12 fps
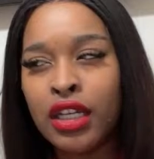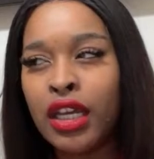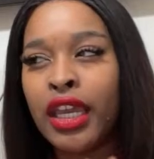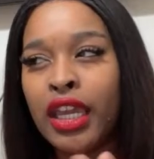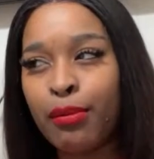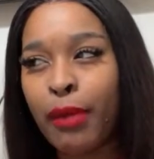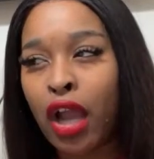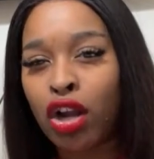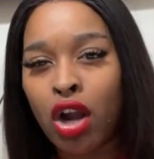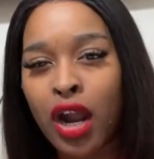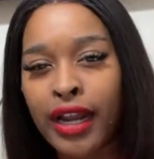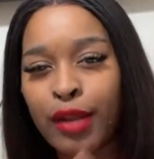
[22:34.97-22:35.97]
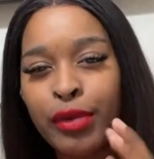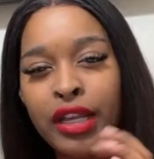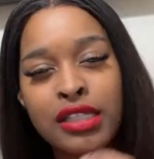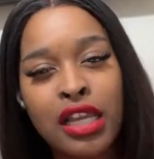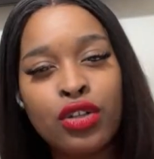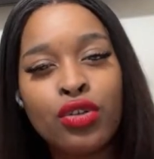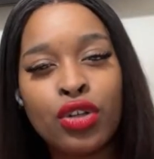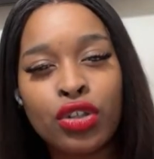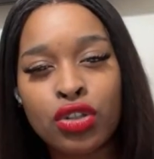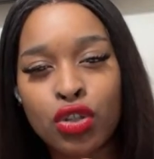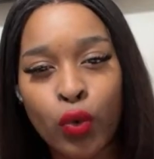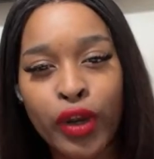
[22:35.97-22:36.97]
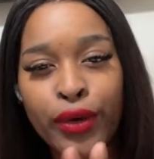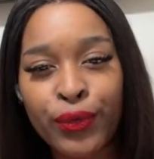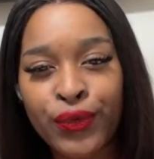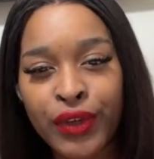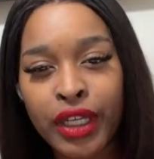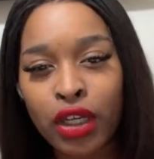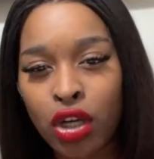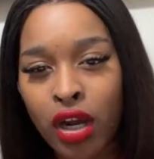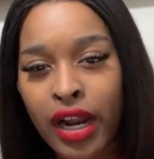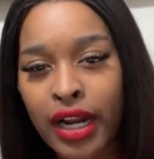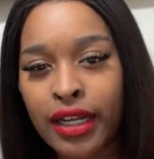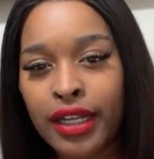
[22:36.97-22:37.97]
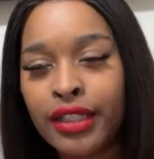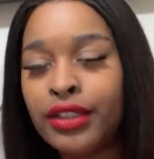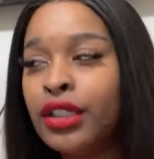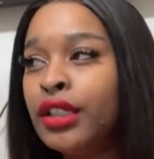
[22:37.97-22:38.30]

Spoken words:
in my garden, because I do the square foot gardening.